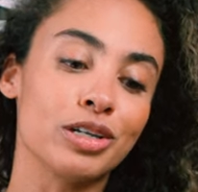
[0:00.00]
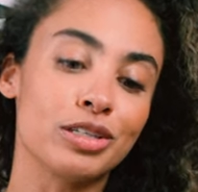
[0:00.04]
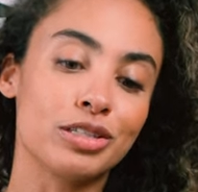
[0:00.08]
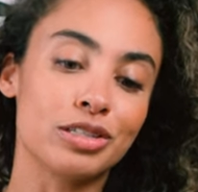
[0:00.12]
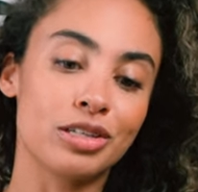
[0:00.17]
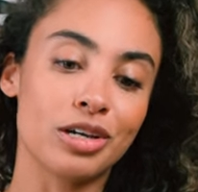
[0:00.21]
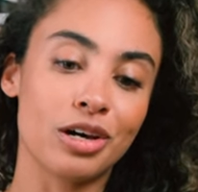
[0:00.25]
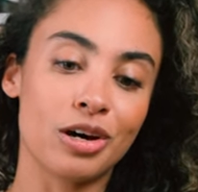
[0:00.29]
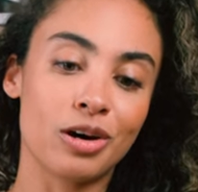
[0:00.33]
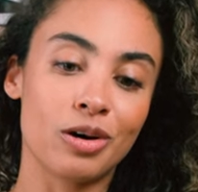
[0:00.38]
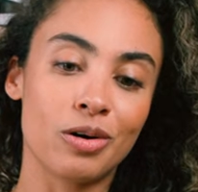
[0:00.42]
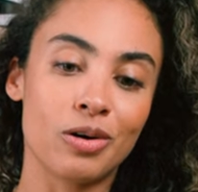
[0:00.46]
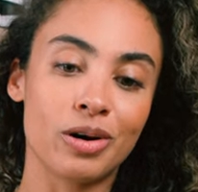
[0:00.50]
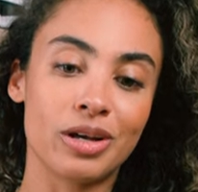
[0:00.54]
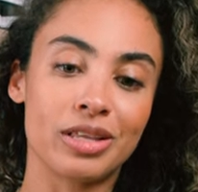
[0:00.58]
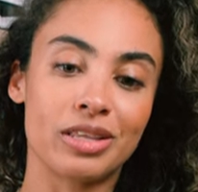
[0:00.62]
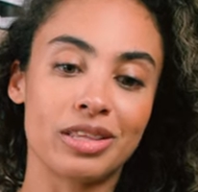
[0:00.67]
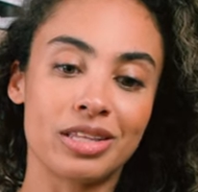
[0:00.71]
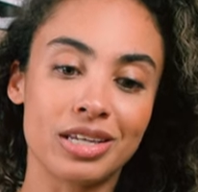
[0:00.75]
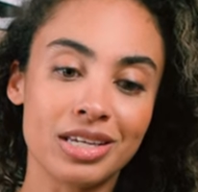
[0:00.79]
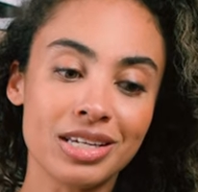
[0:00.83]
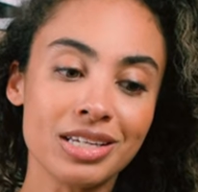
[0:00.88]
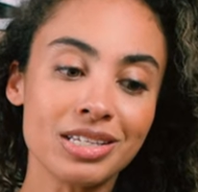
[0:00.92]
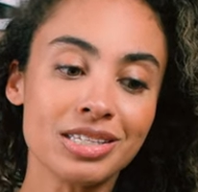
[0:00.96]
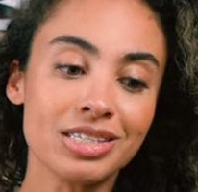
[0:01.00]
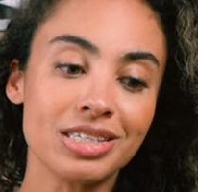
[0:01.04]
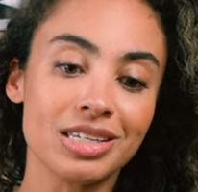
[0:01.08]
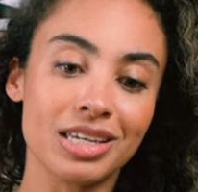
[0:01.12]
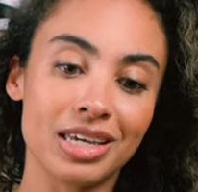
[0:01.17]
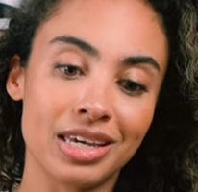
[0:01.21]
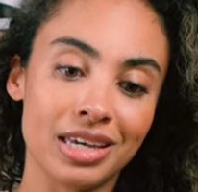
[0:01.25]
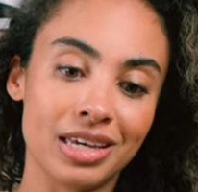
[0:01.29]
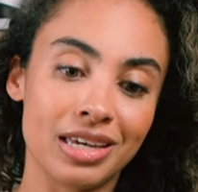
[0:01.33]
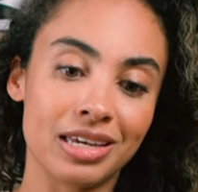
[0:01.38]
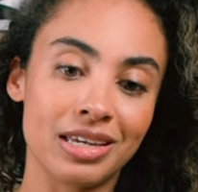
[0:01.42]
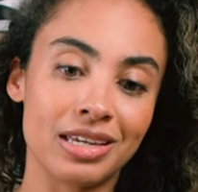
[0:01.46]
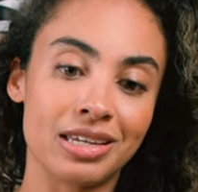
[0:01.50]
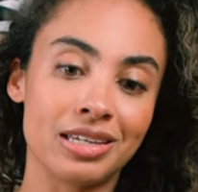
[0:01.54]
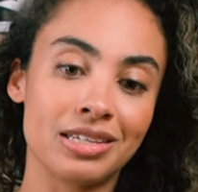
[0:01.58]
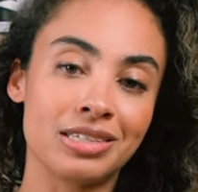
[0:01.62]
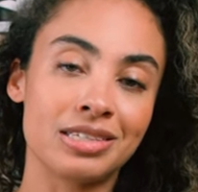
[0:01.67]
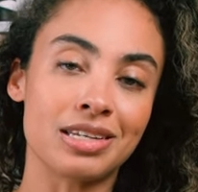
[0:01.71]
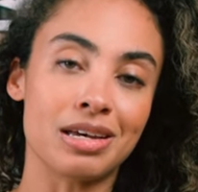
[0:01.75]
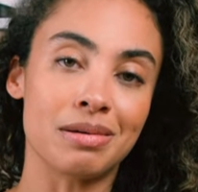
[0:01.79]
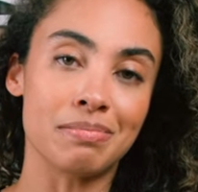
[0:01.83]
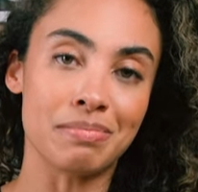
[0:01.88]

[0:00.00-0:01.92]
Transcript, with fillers: So this is